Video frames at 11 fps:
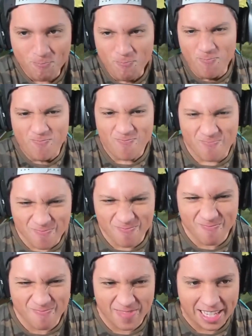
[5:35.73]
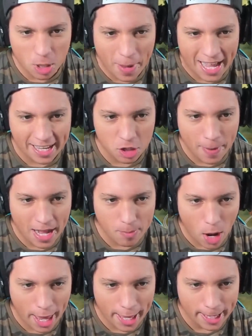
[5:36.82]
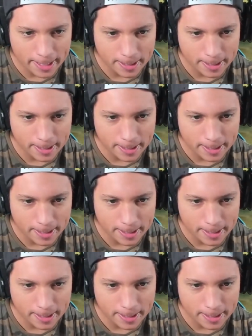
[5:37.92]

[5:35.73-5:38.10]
I saved this. Mm, get in your bag, get in your bag, boy.